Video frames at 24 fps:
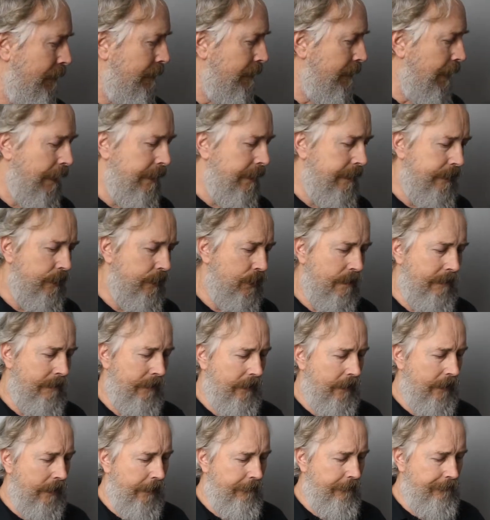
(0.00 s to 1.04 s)
ideas
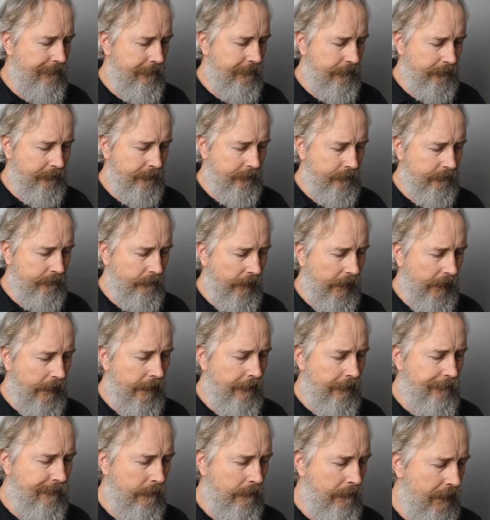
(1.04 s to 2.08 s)
about life.
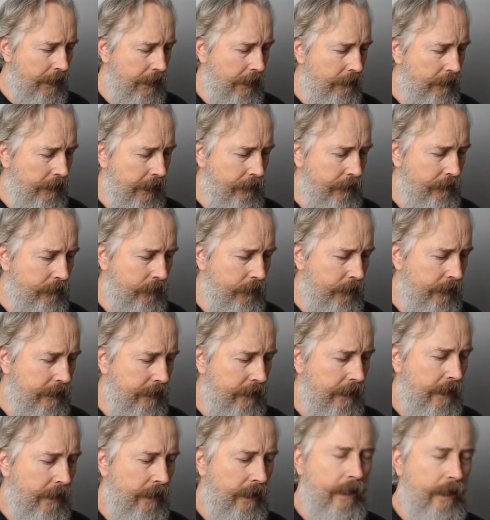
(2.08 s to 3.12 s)
And then from there I
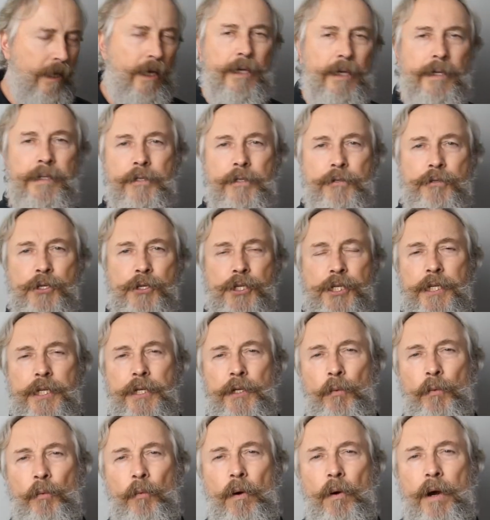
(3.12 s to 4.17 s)
got
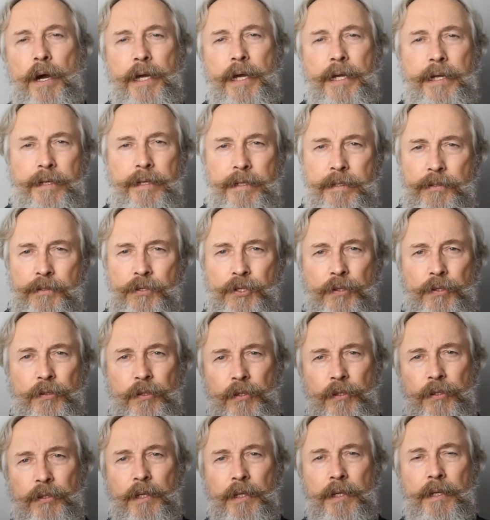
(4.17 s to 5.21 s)
interested in wine. And
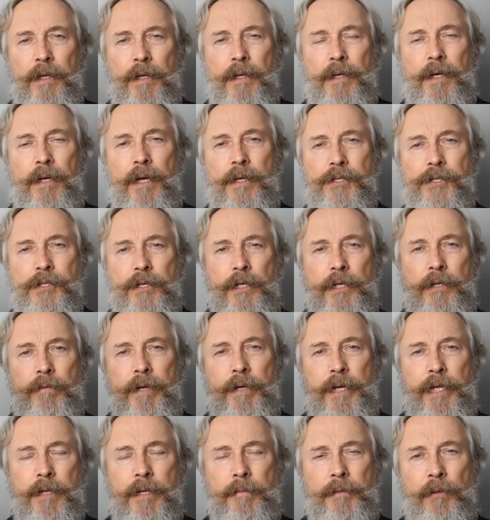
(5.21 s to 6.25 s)
so I started
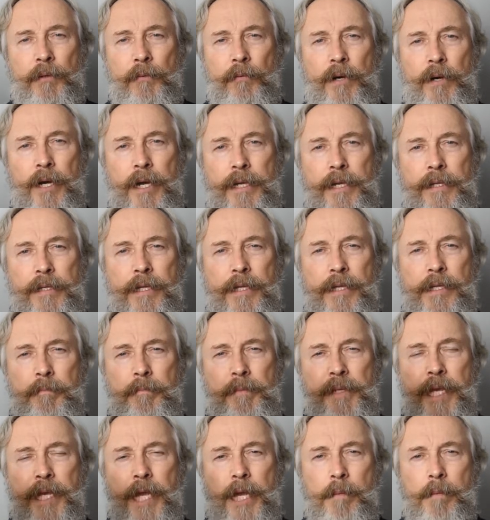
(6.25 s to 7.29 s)
writing about wine, and then
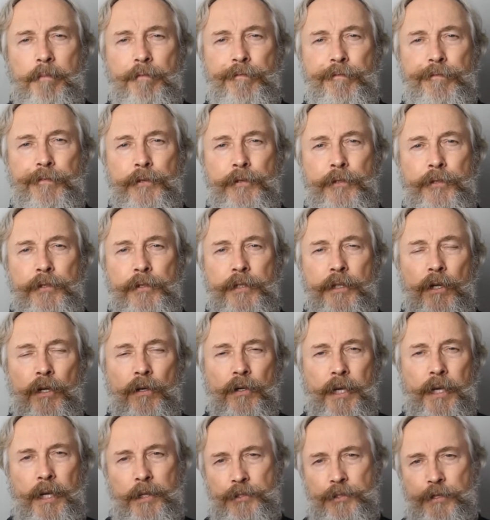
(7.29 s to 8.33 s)
it became food and
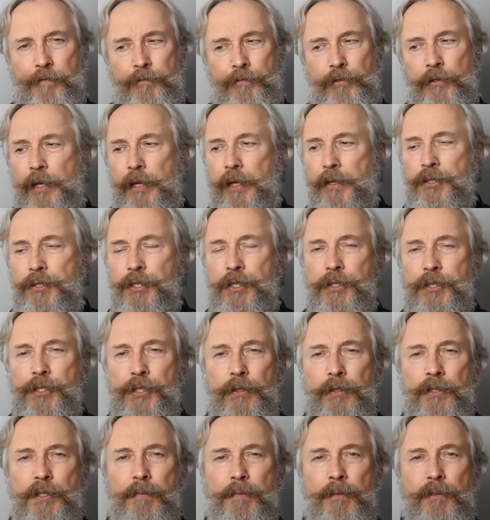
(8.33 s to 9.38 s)
all kinds of drinks. And
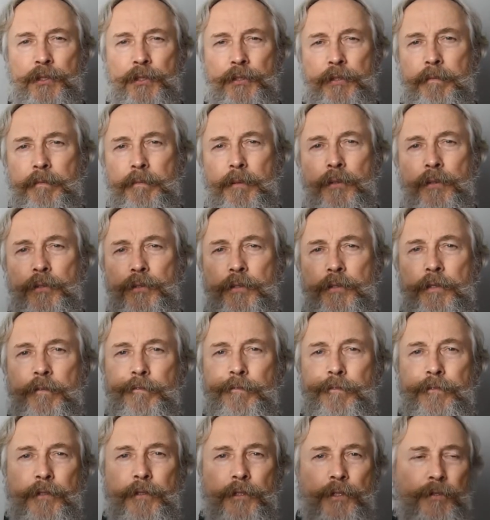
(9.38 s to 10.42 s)
so it's poetry
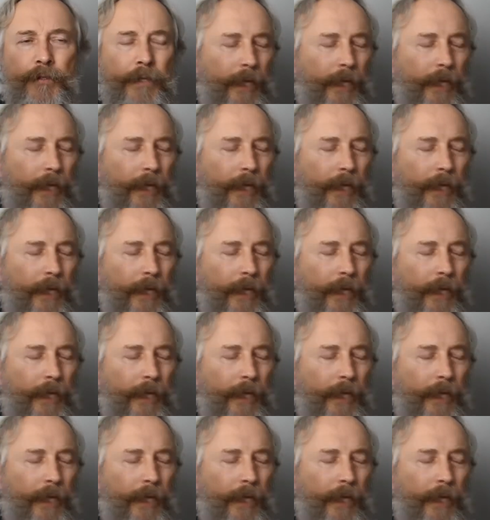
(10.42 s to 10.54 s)
of food and